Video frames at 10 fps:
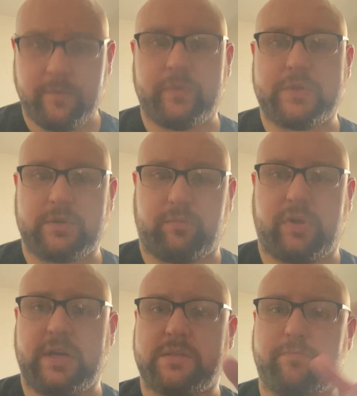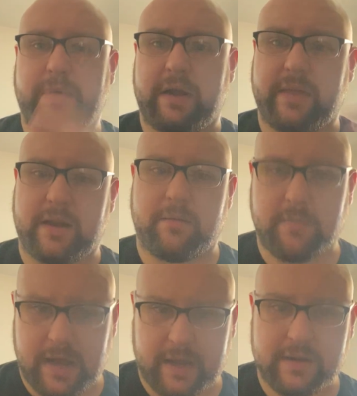So please bear that in
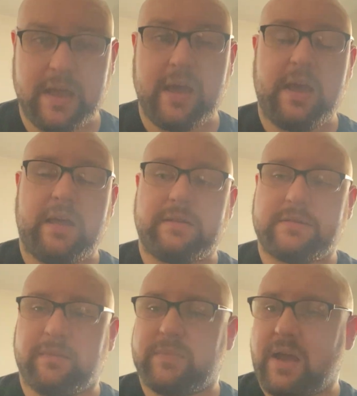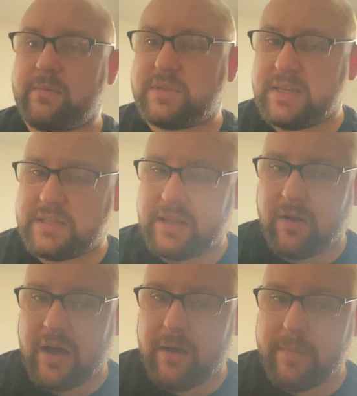mind. Sometimes they sell
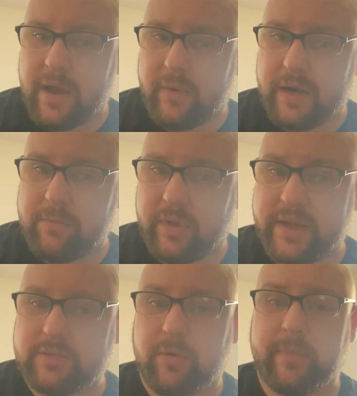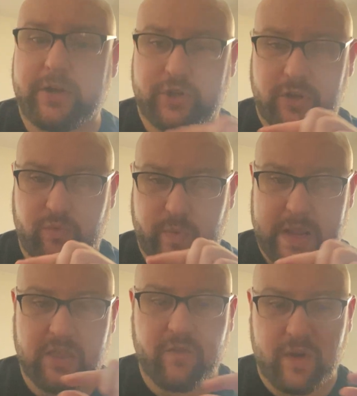combat ready blades, but make sure you
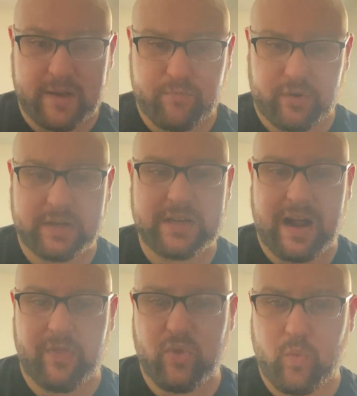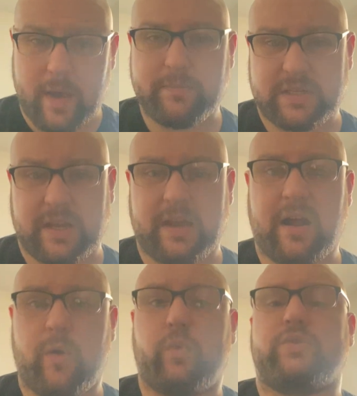read the fine print on the website.
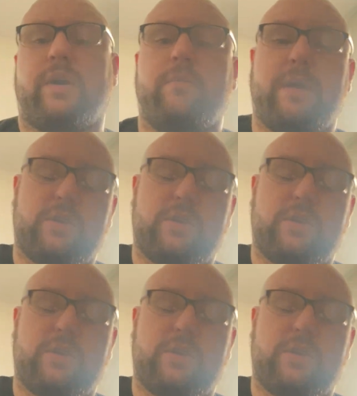I will try to make